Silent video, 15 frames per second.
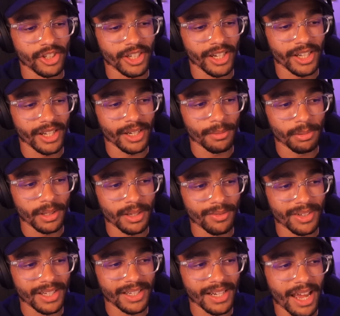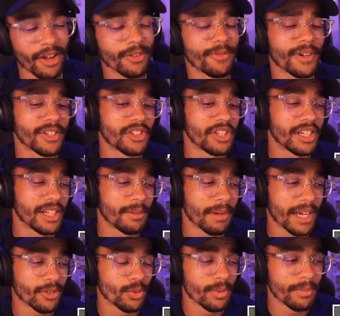gonna end up living? How the fuck is she gonna get
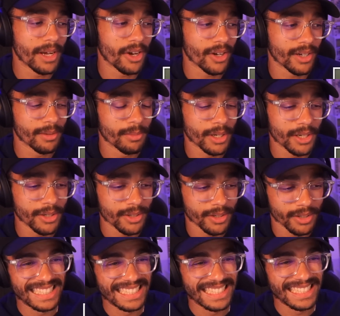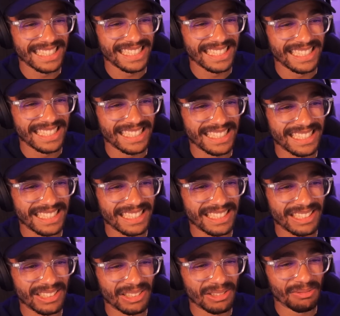back to America, bro?
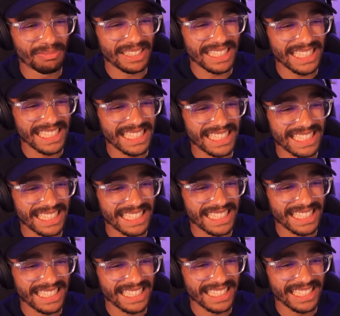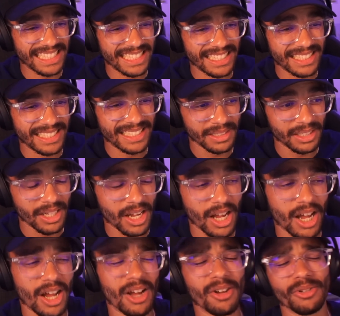Oh my god.
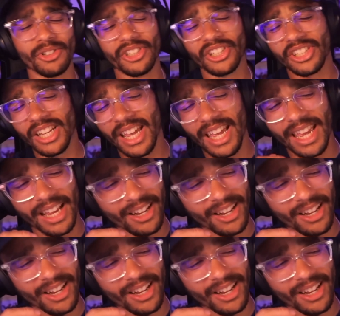Oh shit,